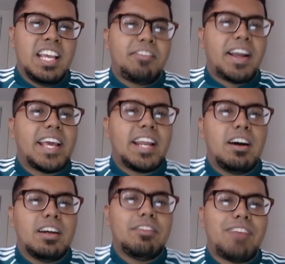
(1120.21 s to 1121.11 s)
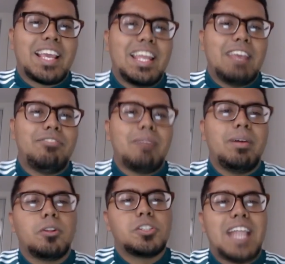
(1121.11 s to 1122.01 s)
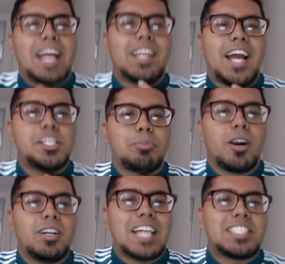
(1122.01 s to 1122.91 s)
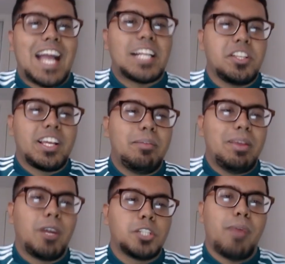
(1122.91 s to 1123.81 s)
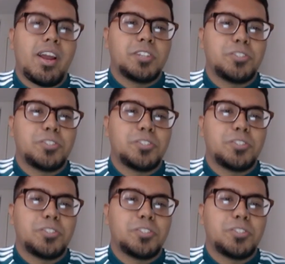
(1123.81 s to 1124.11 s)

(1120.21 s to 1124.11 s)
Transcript: If I'm able to snag a nice burn, that's actually gonna be much better.